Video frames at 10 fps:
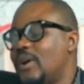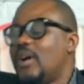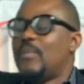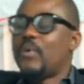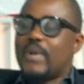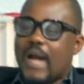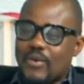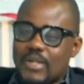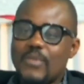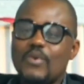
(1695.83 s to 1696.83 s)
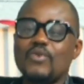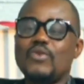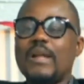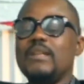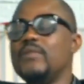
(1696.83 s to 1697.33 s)
But we cannot say because you
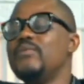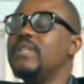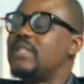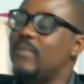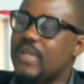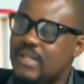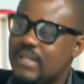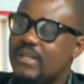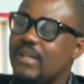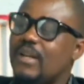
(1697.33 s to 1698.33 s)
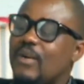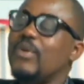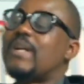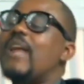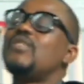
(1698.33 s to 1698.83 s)
are living with disability, we
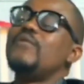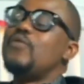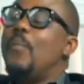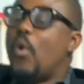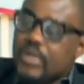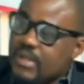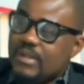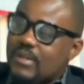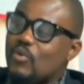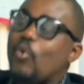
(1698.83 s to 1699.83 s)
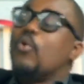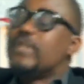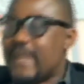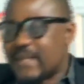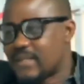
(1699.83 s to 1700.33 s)
can give you money to
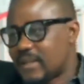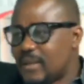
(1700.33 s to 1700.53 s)
contest.